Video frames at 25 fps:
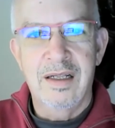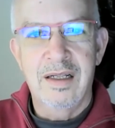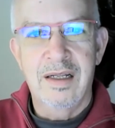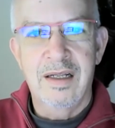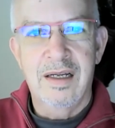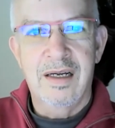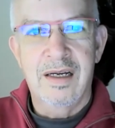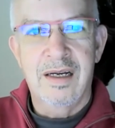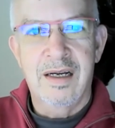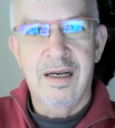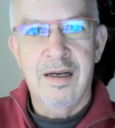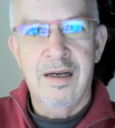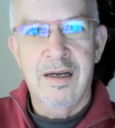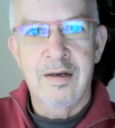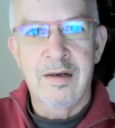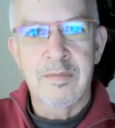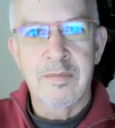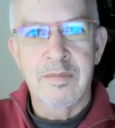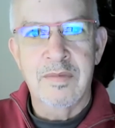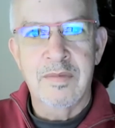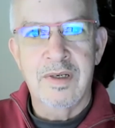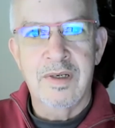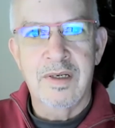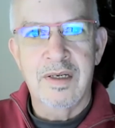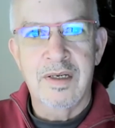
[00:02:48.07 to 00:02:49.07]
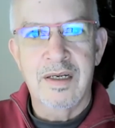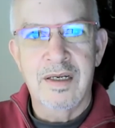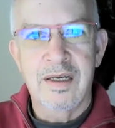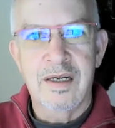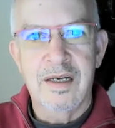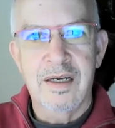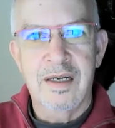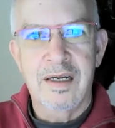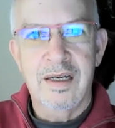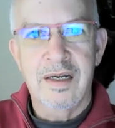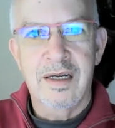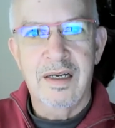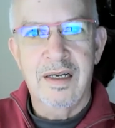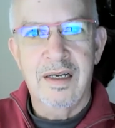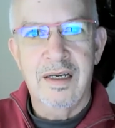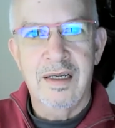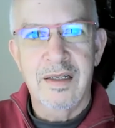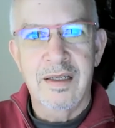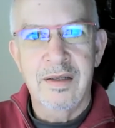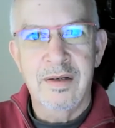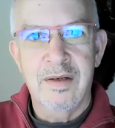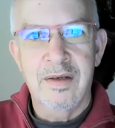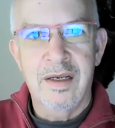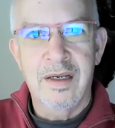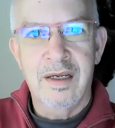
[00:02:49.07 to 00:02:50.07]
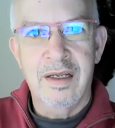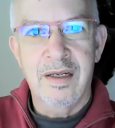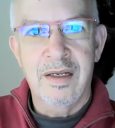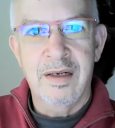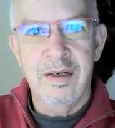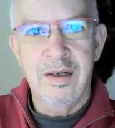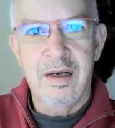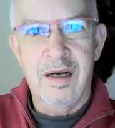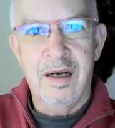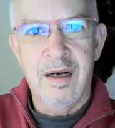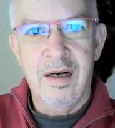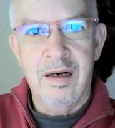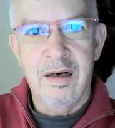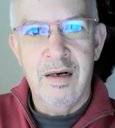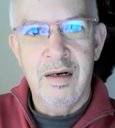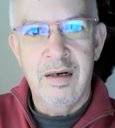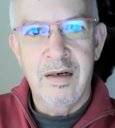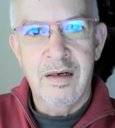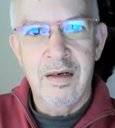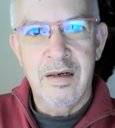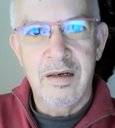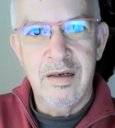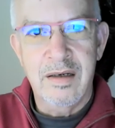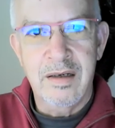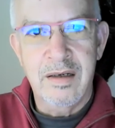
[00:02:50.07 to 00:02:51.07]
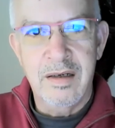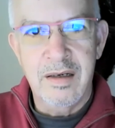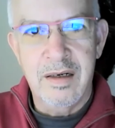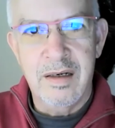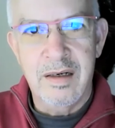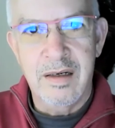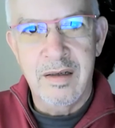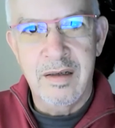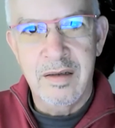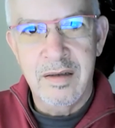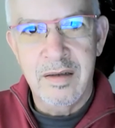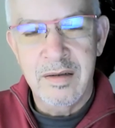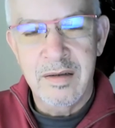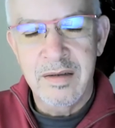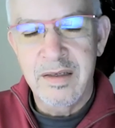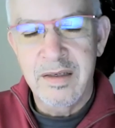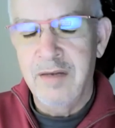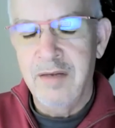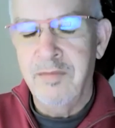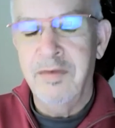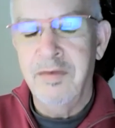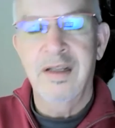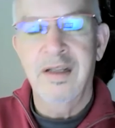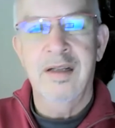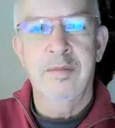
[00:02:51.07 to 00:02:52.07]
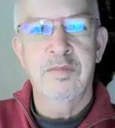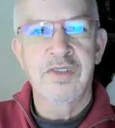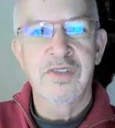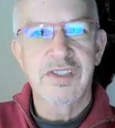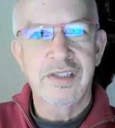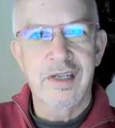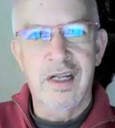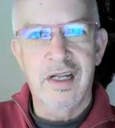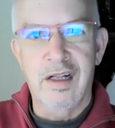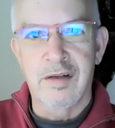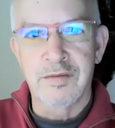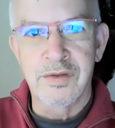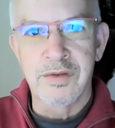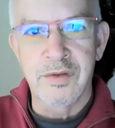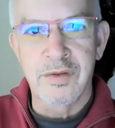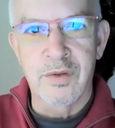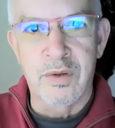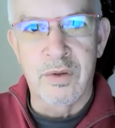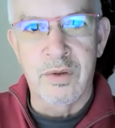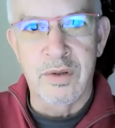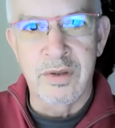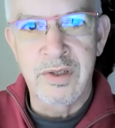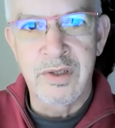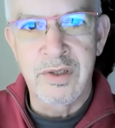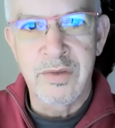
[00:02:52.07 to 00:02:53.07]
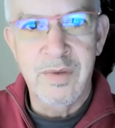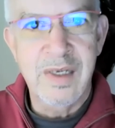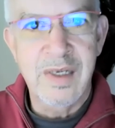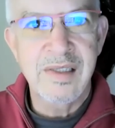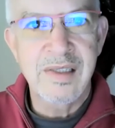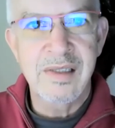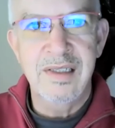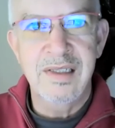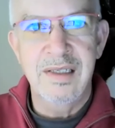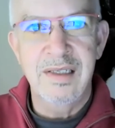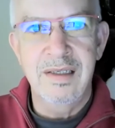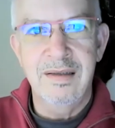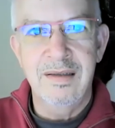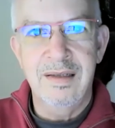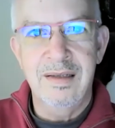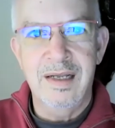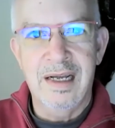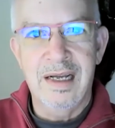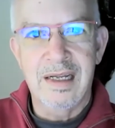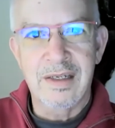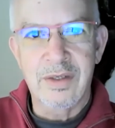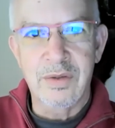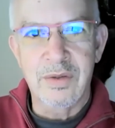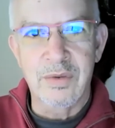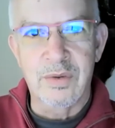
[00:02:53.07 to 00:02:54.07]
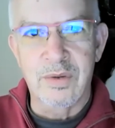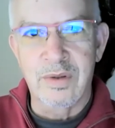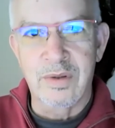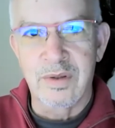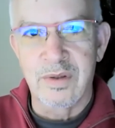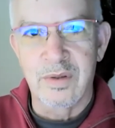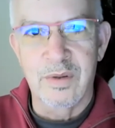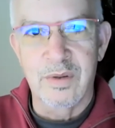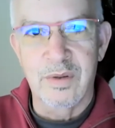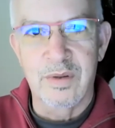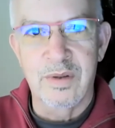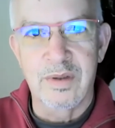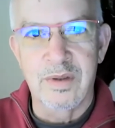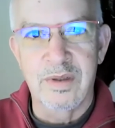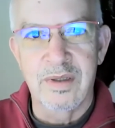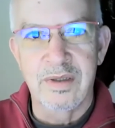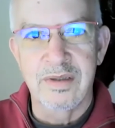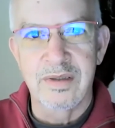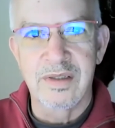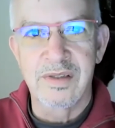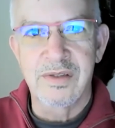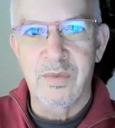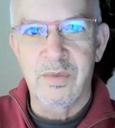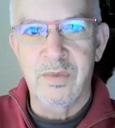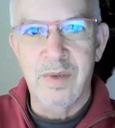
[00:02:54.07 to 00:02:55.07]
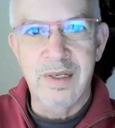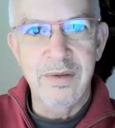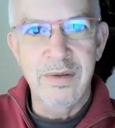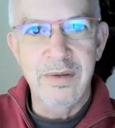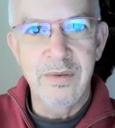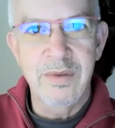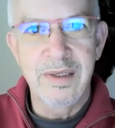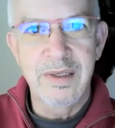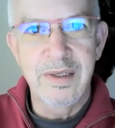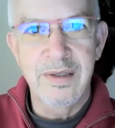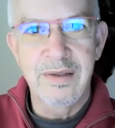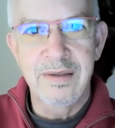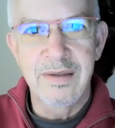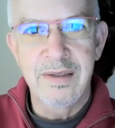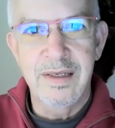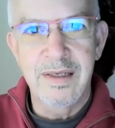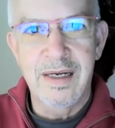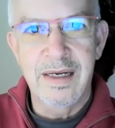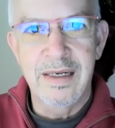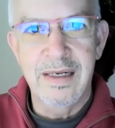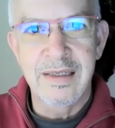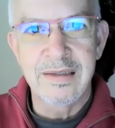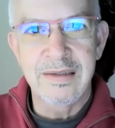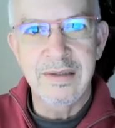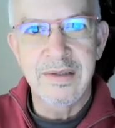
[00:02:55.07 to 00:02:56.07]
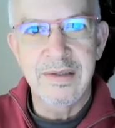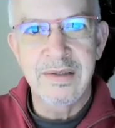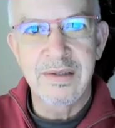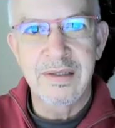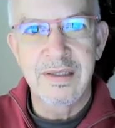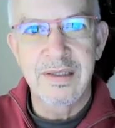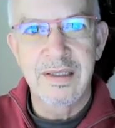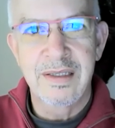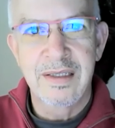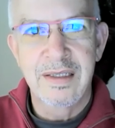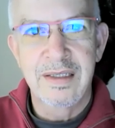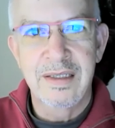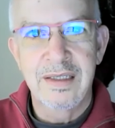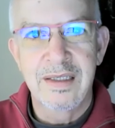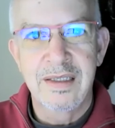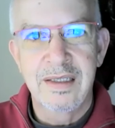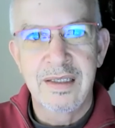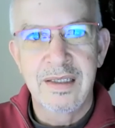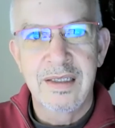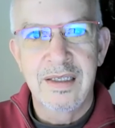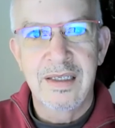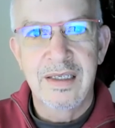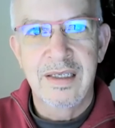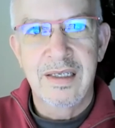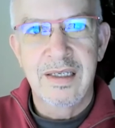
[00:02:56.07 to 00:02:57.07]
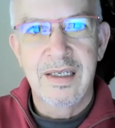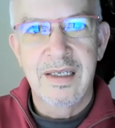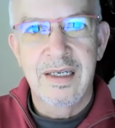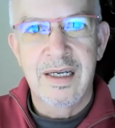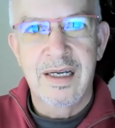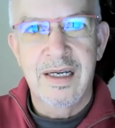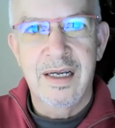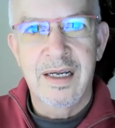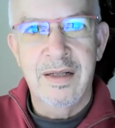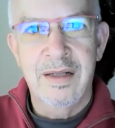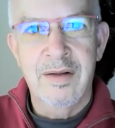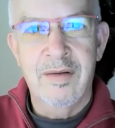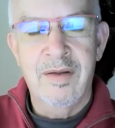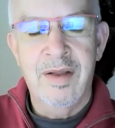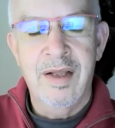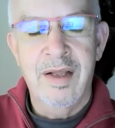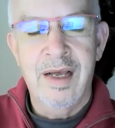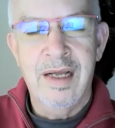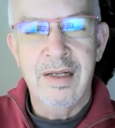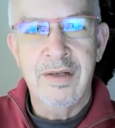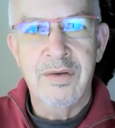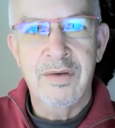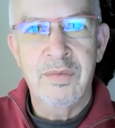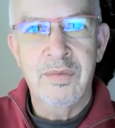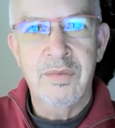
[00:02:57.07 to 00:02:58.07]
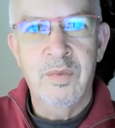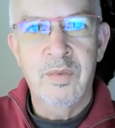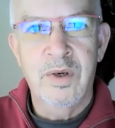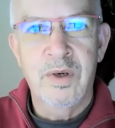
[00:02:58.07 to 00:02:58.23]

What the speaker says: and are giving themselves or trusting that or surrendering to that. And that's